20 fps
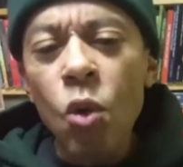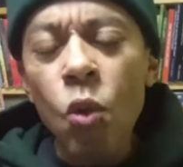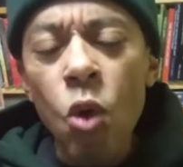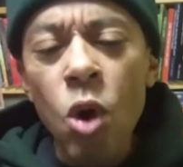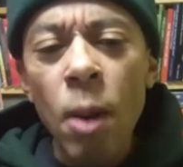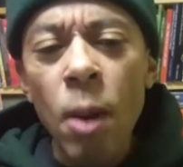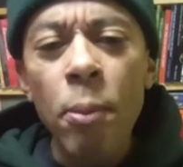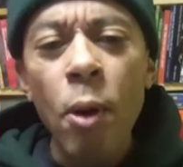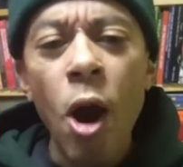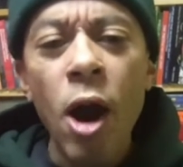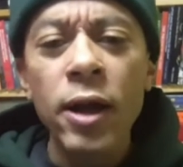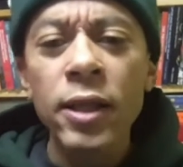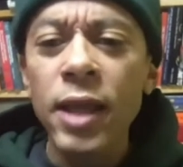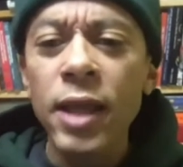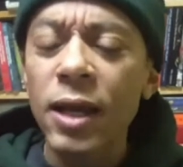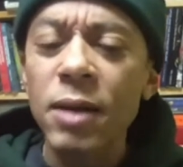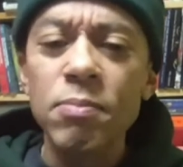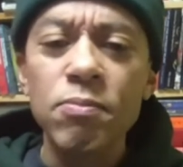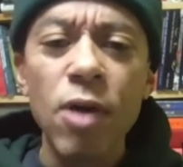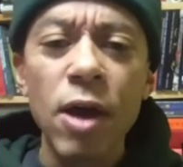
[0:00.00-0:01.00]
were a part of
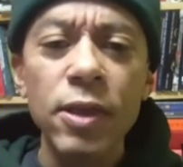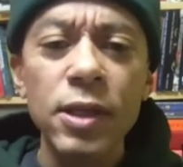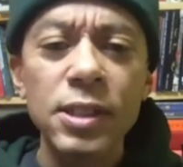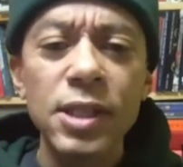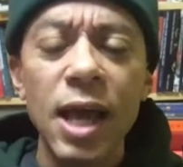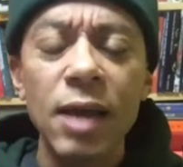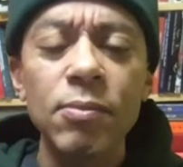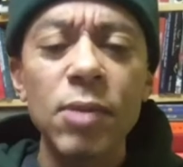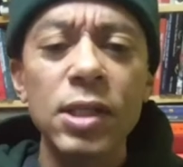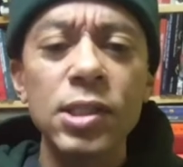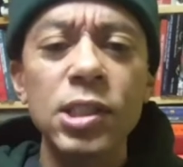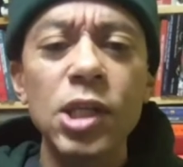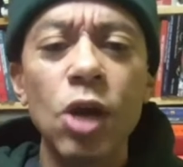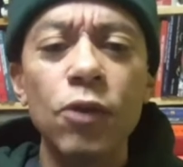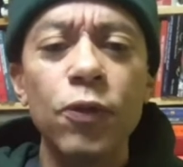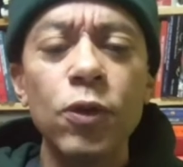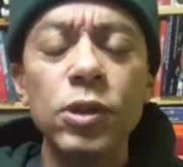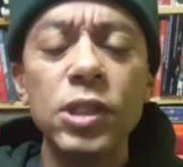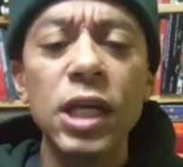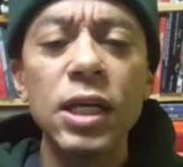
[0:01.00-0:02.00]
that. And brothers like
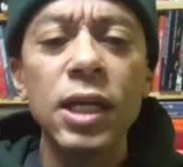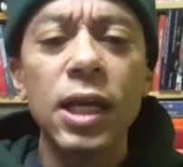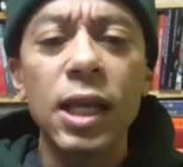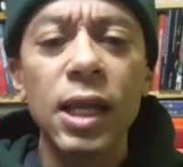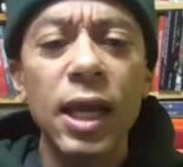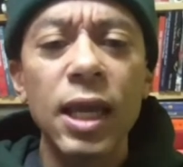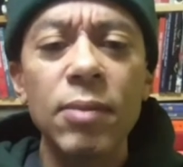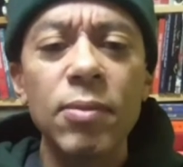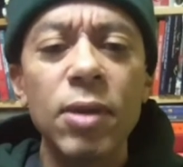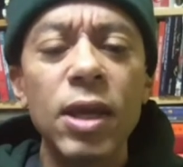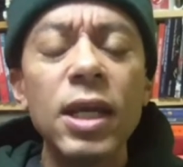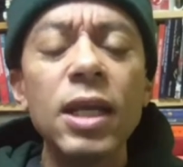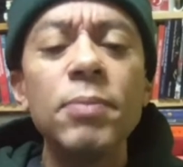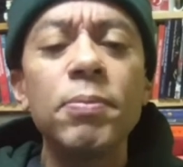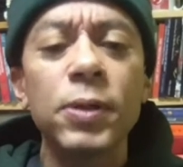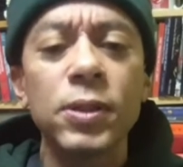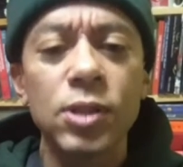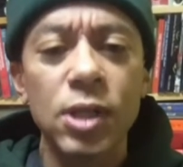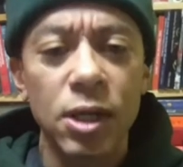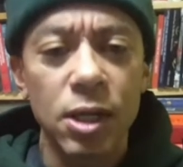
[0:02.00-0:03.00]
myself who didn't claim any
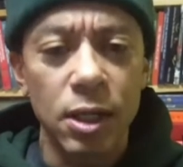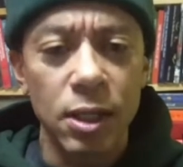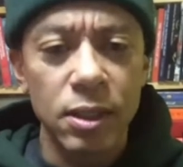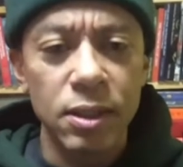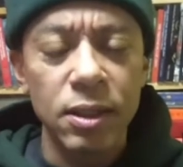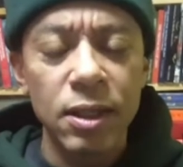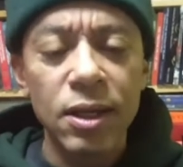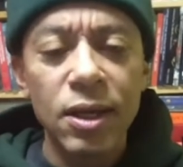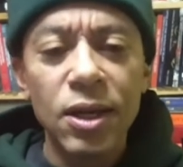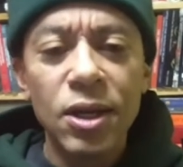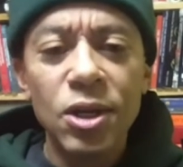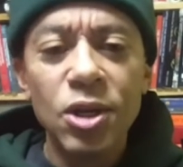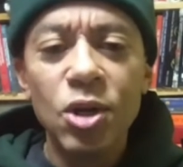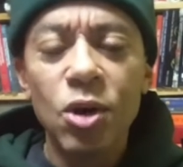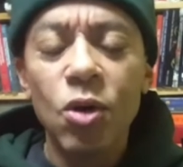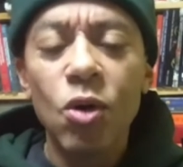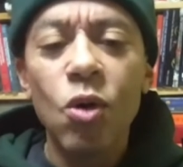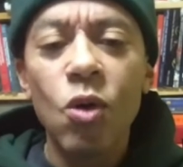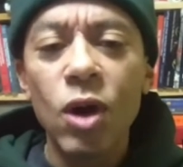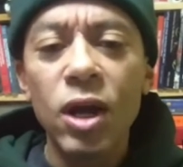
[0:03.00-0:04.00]
particular, you
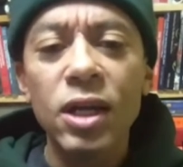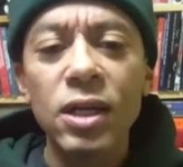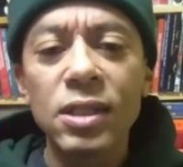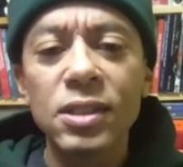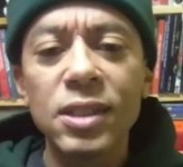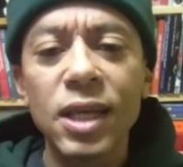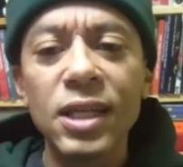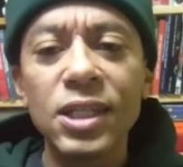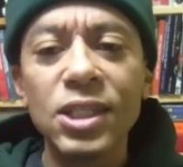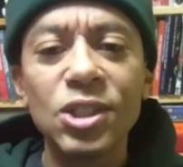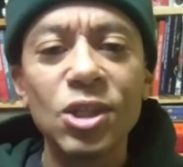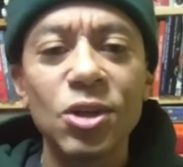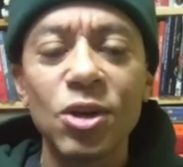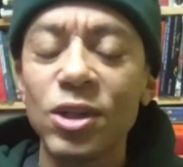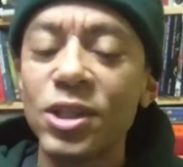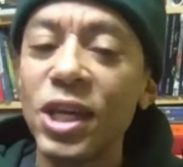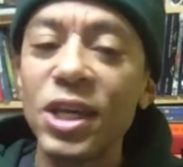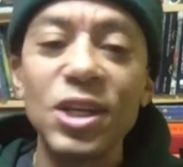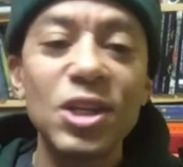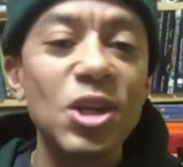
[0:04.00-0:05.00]
know, organization
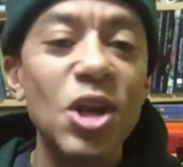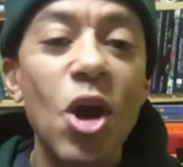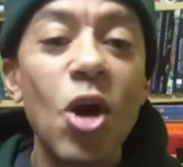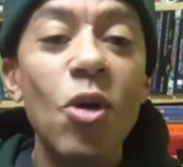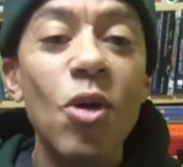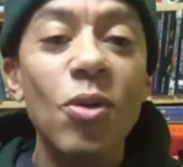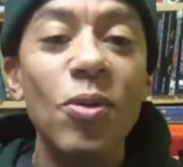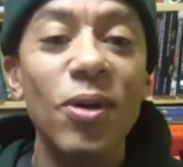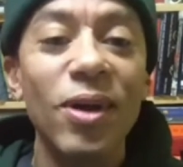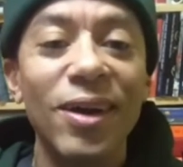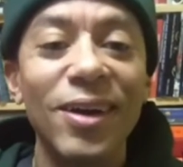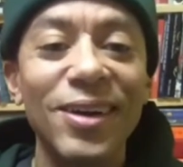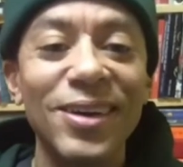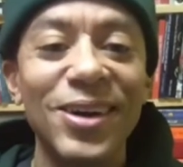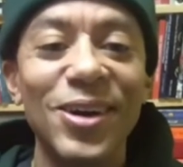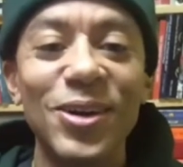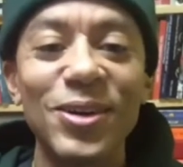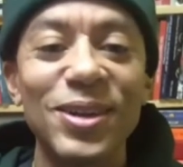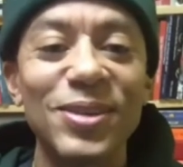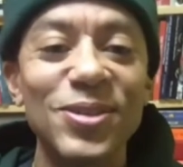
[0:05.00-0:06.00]
or didn't know
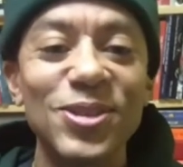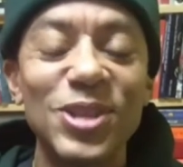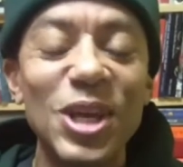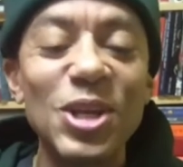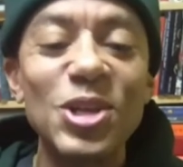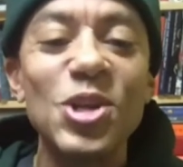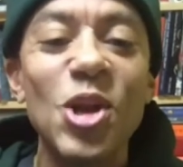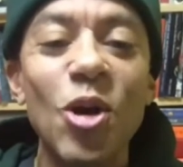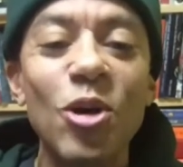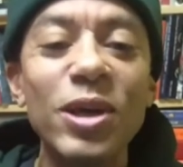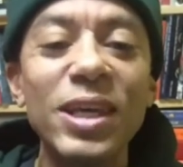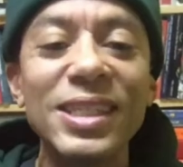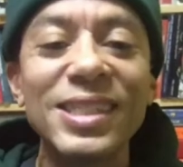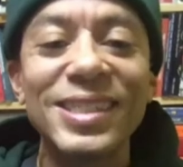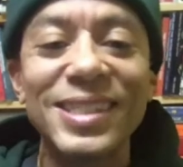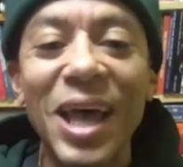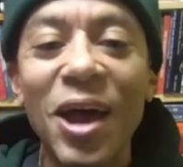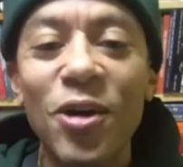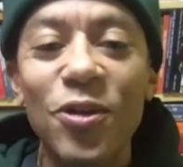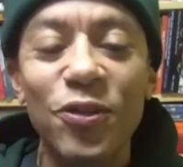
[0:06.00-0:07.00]

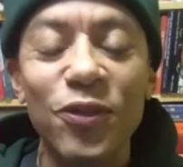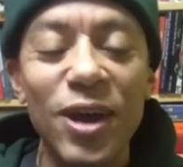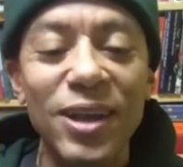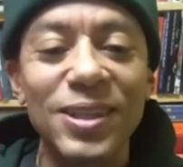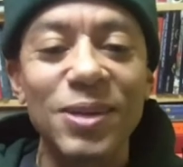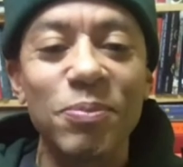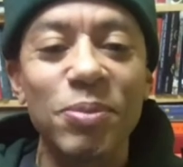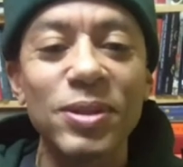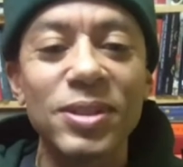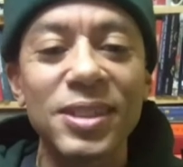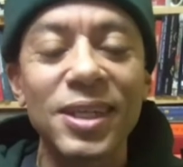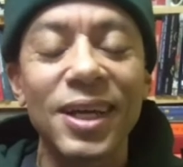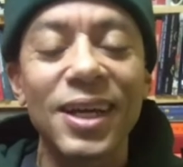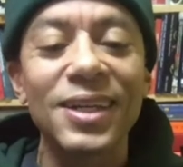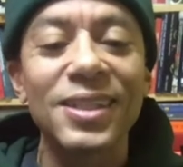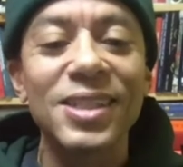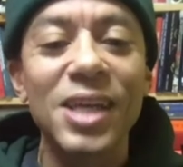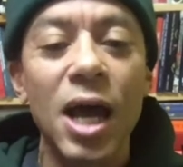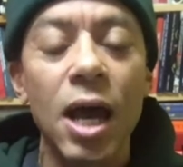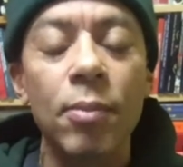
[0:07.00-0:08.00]
himself at the
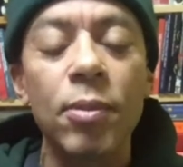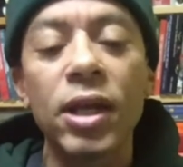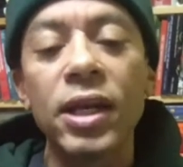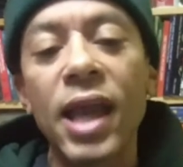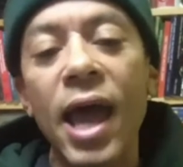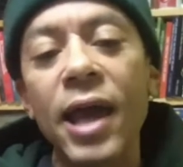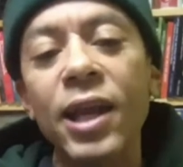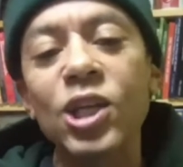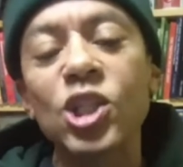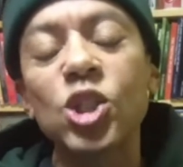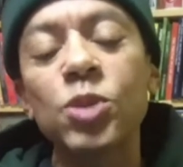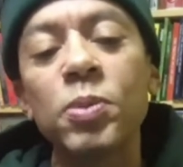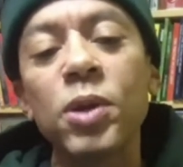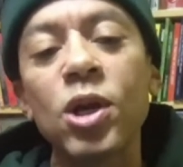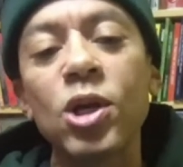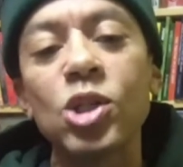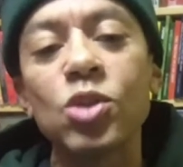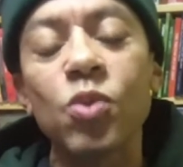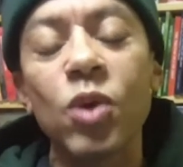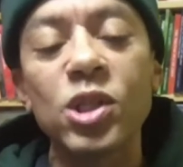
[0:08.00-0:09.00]
particular time. And that
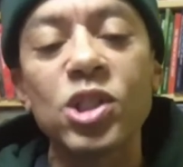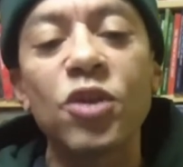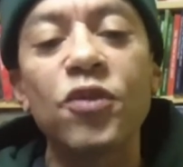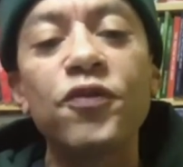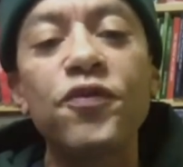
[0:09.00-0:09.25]
experience was the